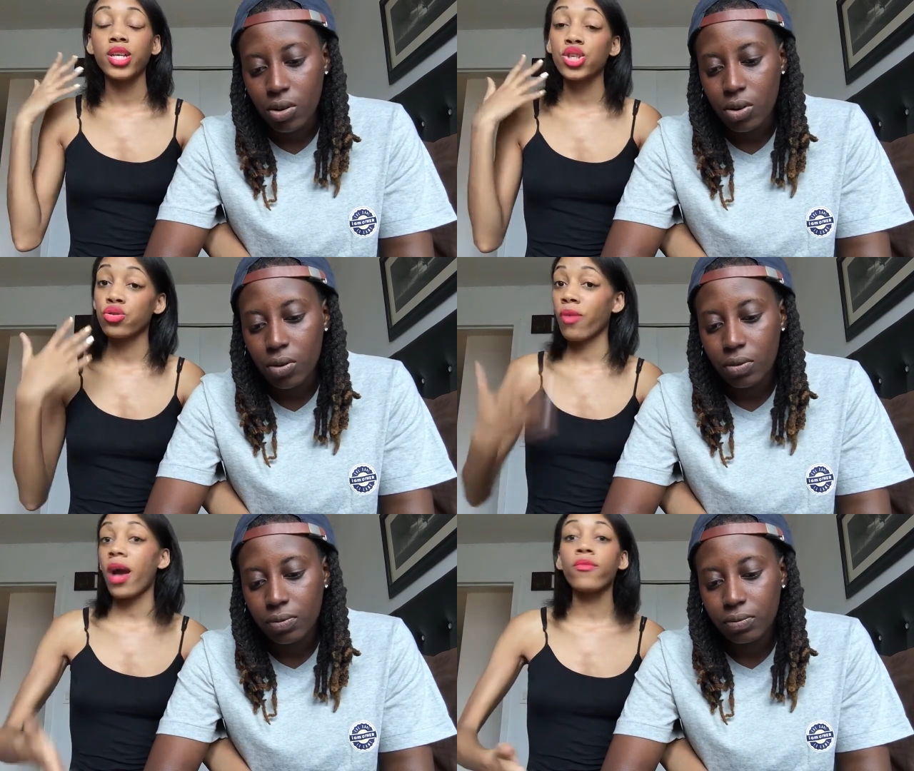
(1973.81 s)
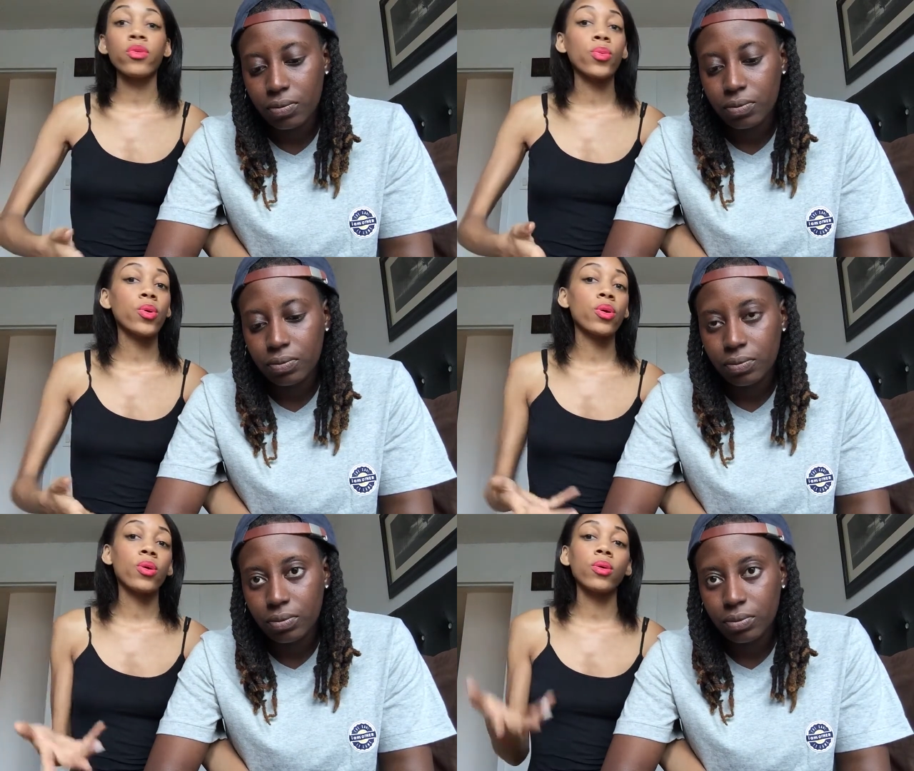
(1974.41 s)
Speaker 1: and travel the
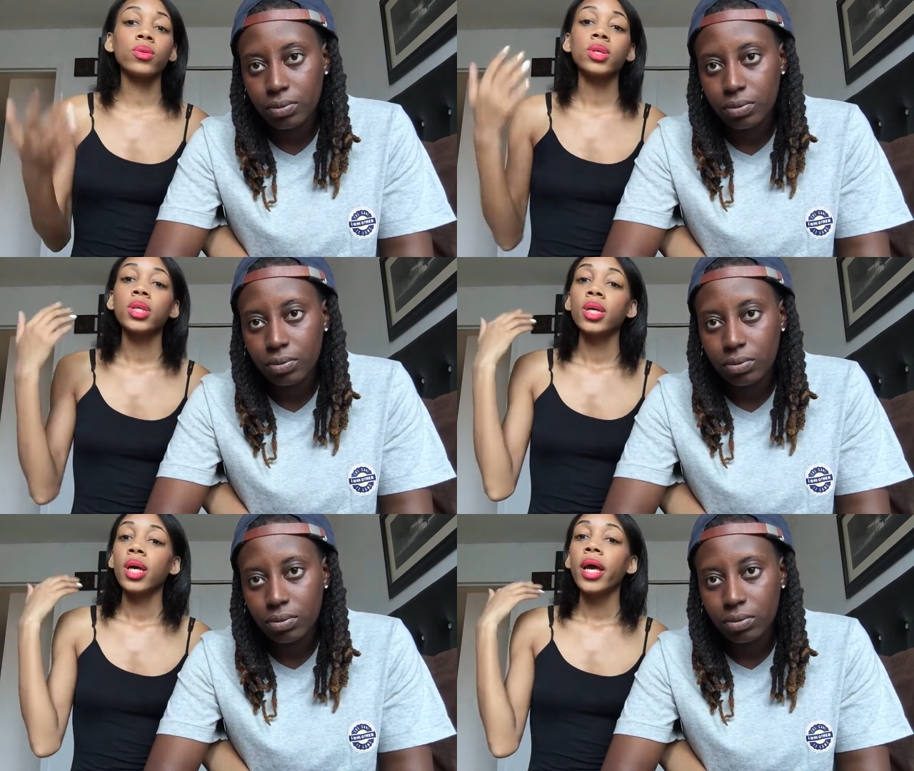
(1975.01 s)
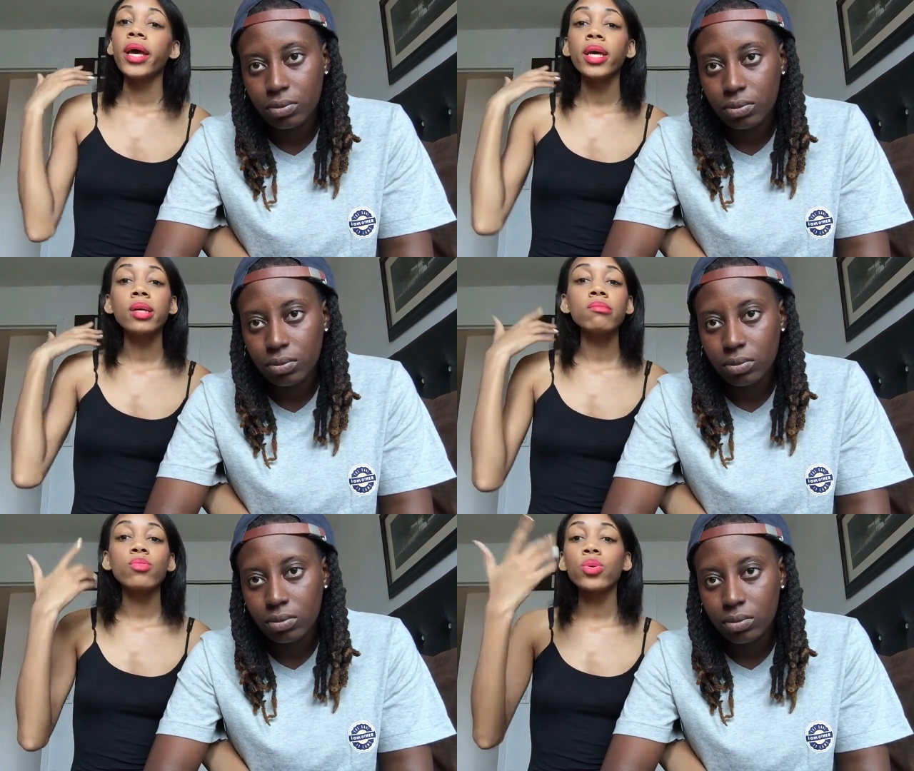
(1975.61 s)
world,
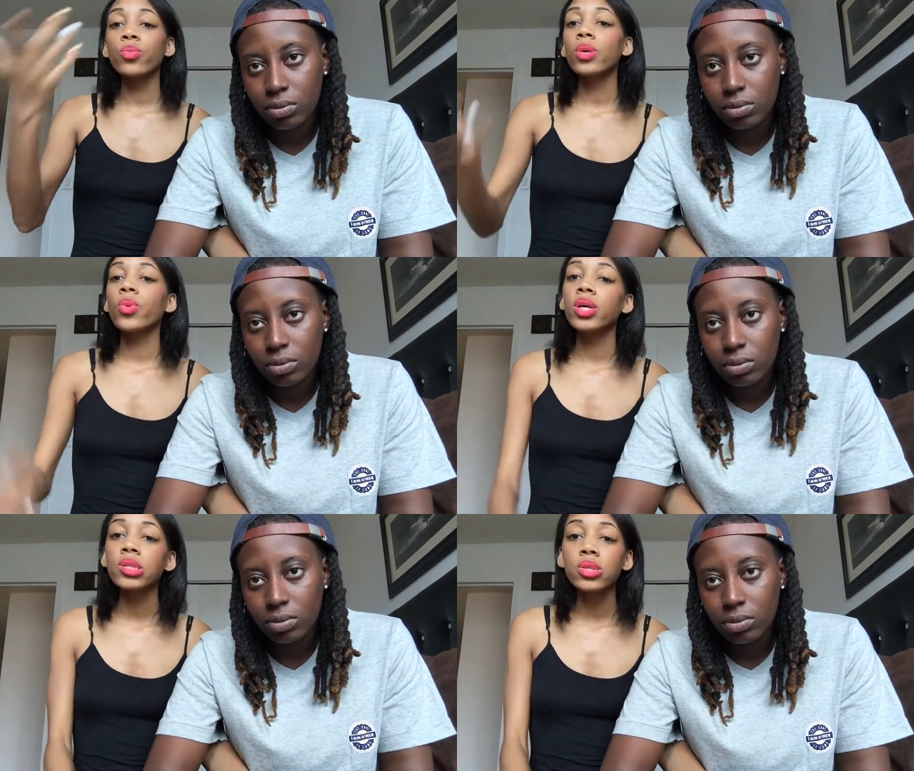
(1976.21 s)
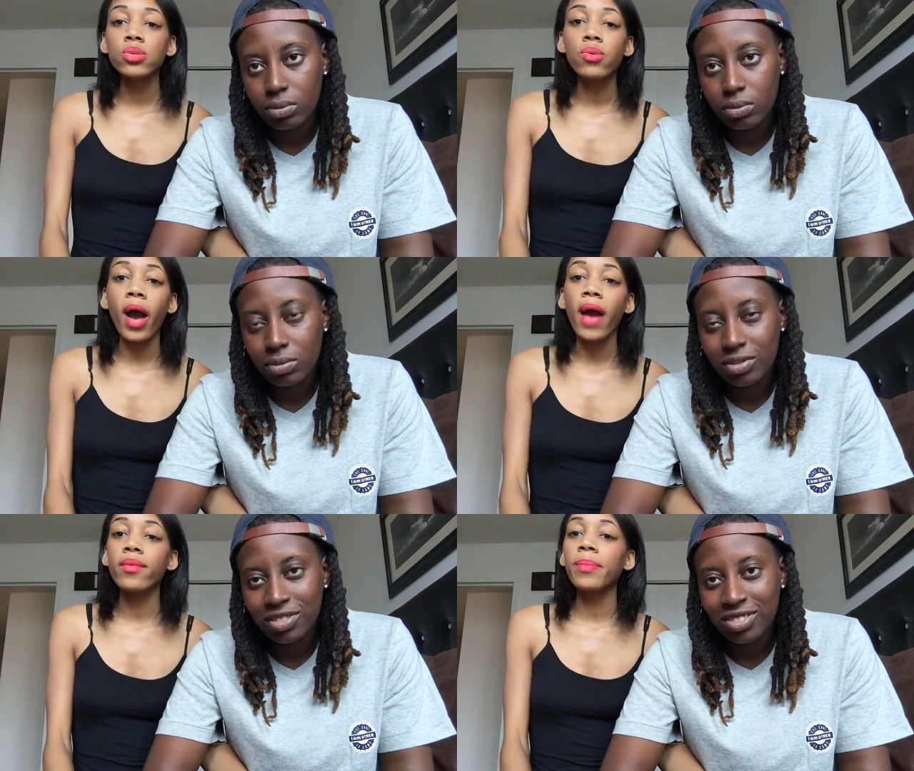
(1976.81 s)
and when we want to
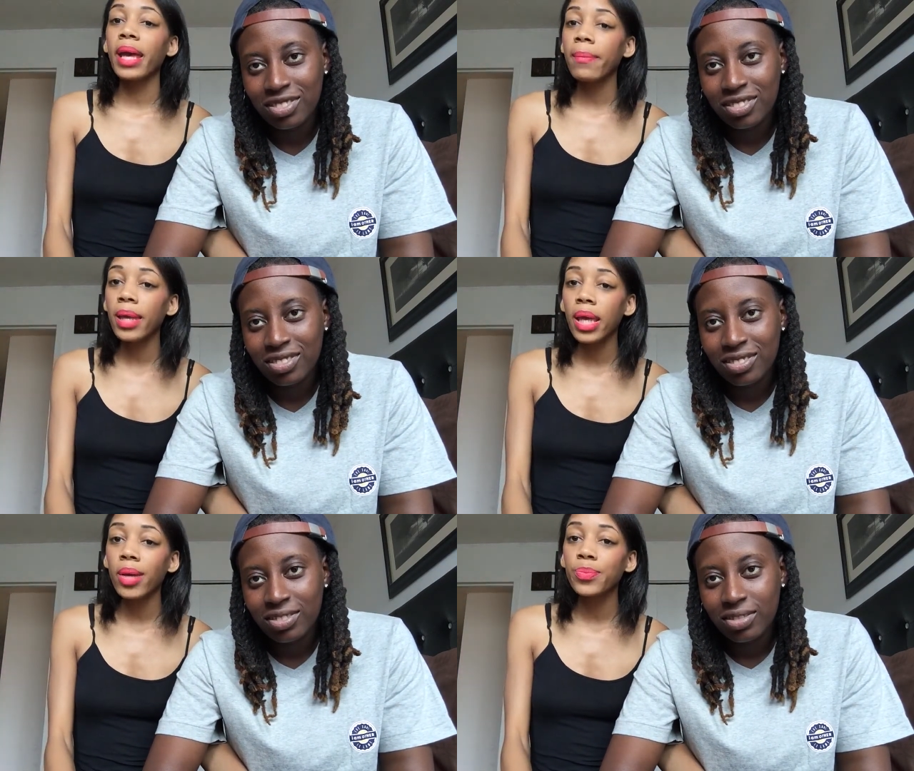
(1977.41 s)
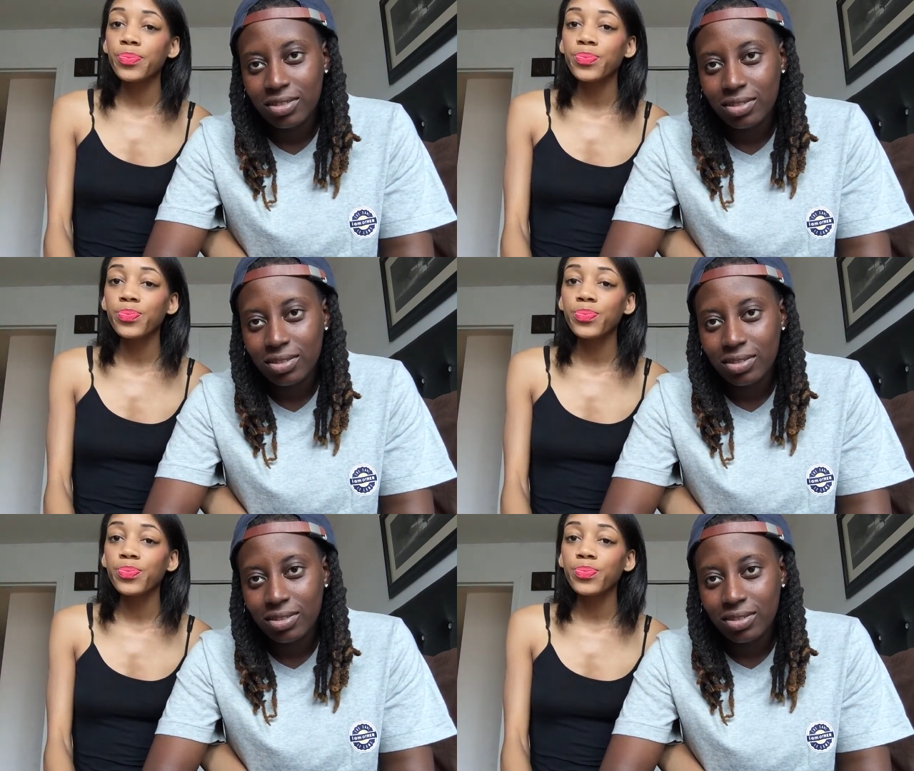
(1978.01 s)
have a baby